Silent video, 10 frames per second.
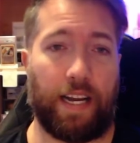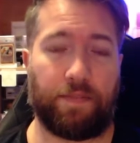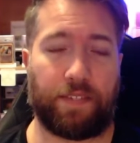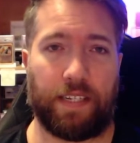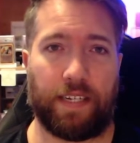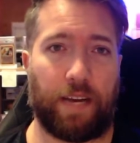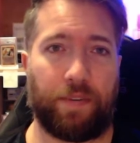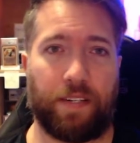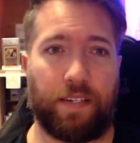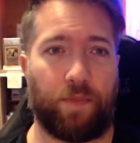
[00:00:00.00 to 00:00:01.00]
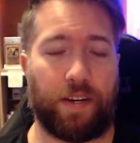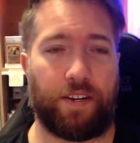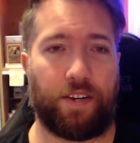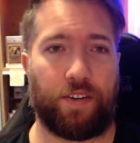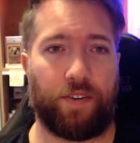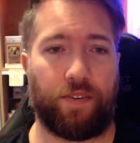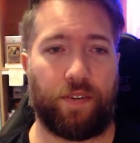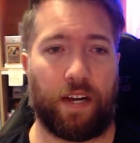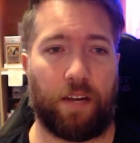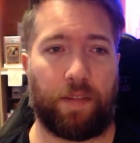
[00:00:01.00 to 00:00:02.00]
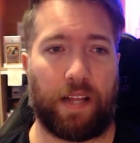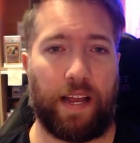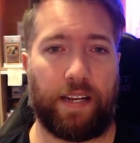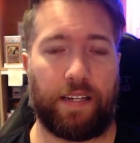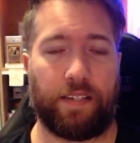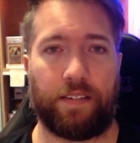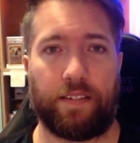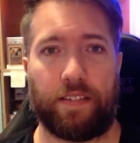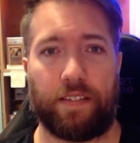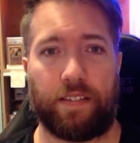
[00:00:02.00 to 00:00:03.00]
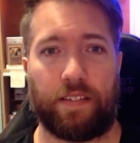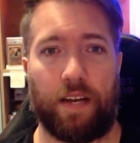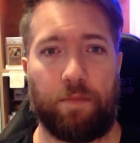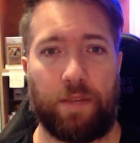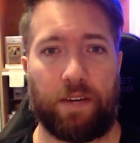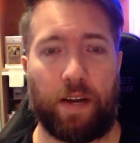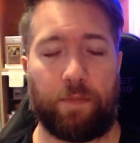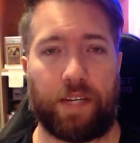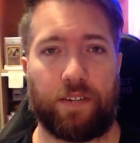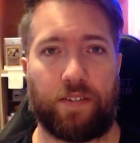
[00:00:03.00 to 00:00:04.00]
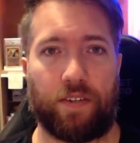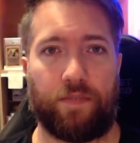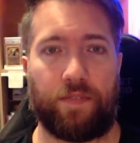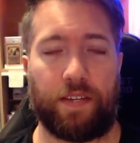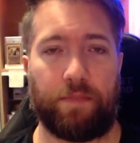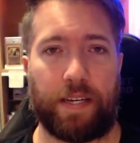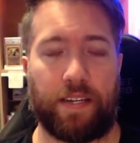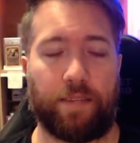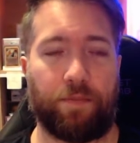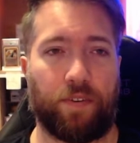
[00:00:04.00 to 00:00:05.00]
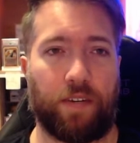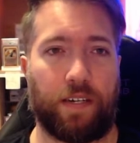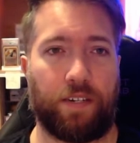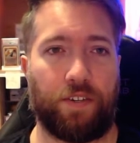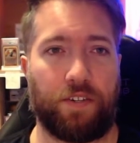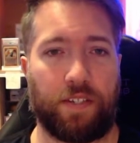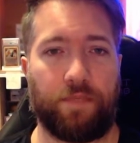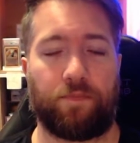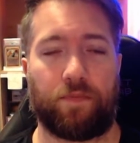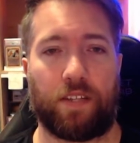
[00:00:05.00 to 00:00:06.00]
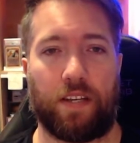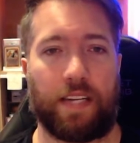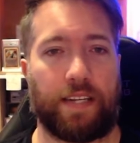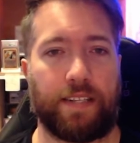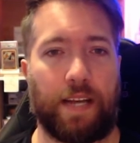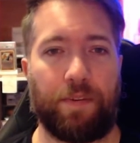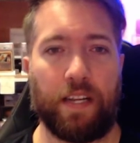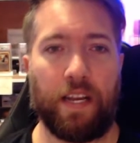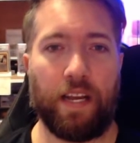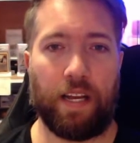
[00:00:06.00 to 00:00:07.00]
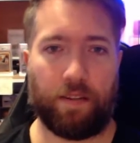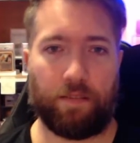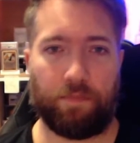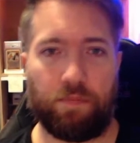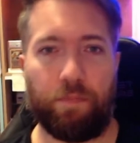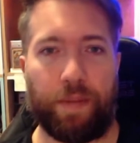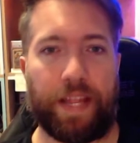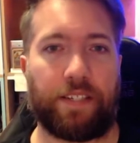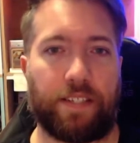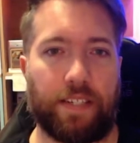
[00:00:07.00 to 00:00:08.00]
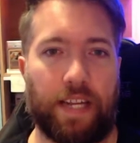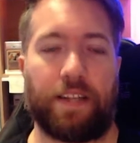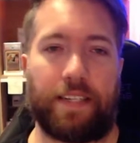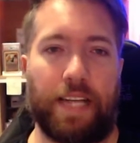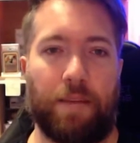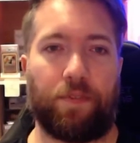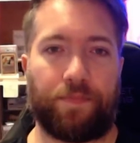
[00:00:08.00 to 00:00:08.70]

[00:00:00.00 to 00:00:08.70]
seen it happen when you are playing a mirror because of the Mekikabura Unison. So that does happen. But that's just another example.